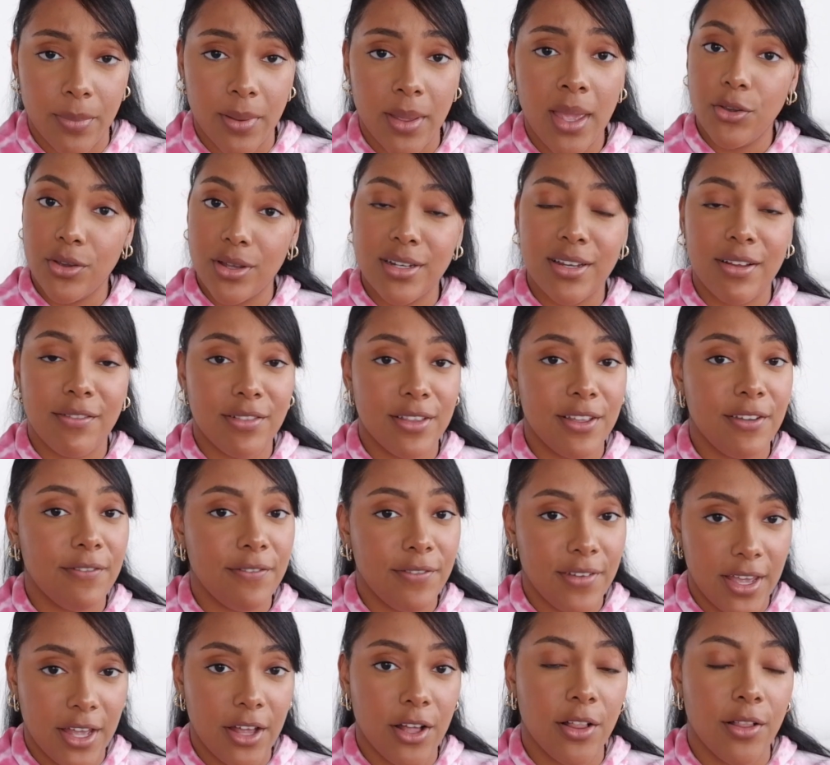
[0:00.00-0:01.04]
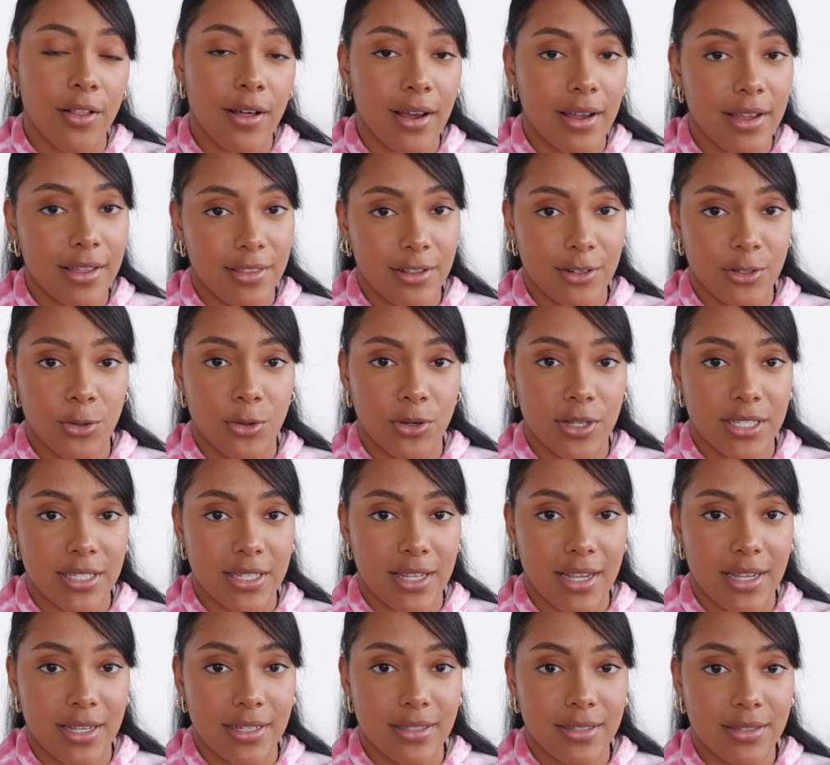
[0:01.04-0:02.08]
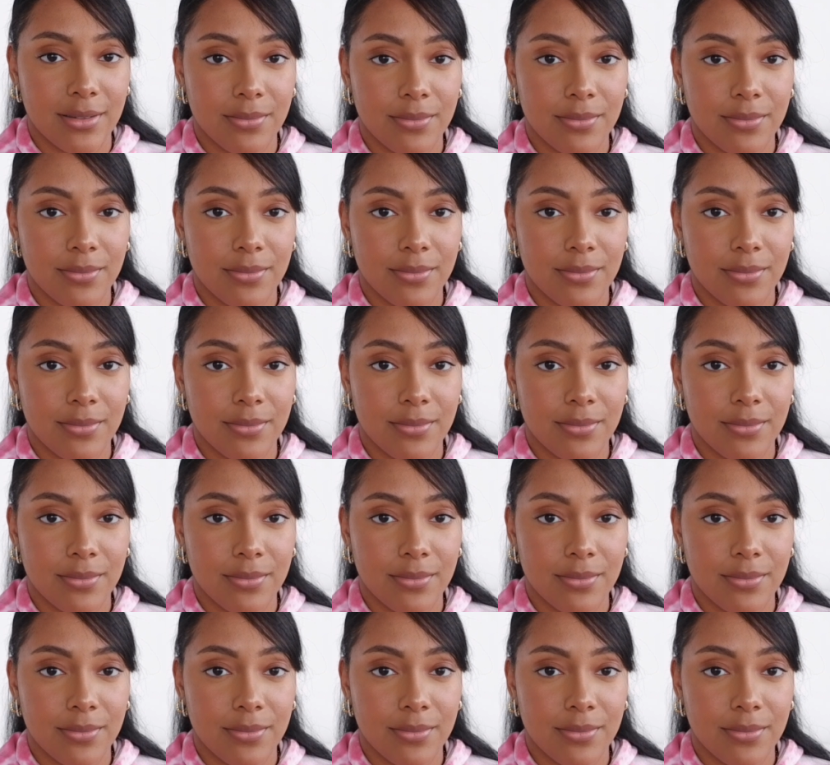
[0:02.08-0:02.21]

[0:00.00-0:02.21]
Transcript: You can definitely fit a lot in the toy size.